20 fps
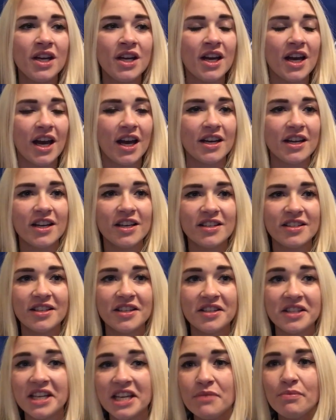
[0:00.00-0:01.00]
And
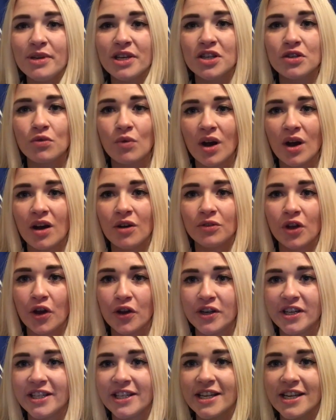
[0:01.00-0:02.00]
Sidibe as well, not
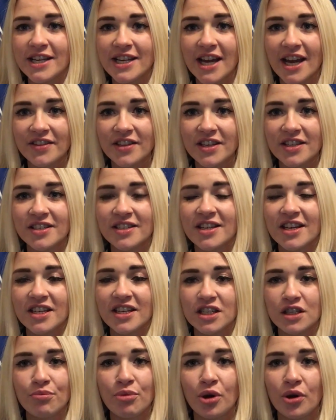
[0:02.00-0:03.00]
only did he get the
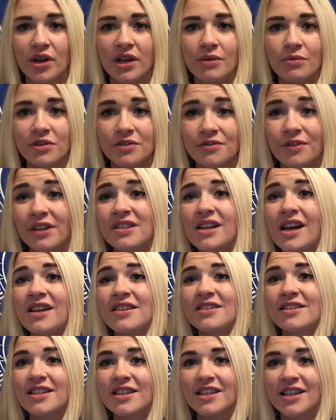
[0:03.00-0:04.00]
assist, but he was
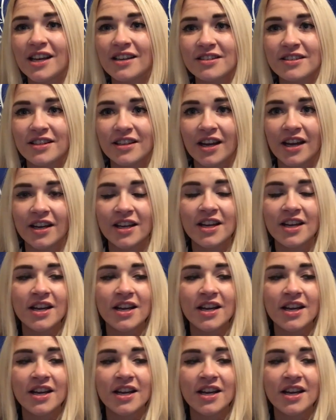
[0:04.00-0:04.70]
fantastic yesterday.